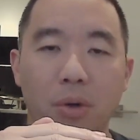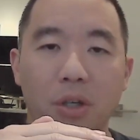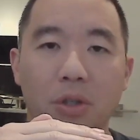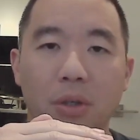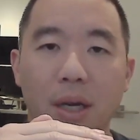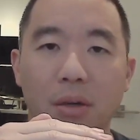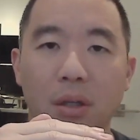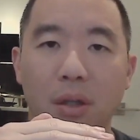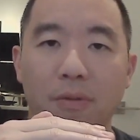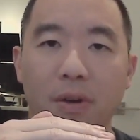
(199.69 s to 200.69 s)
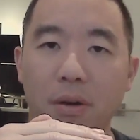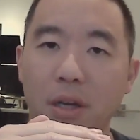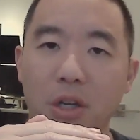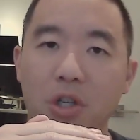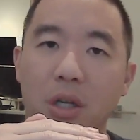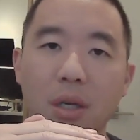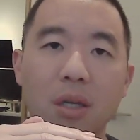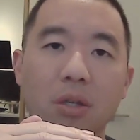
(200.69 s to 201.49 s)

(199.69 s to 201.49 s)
pressure down to the foundation,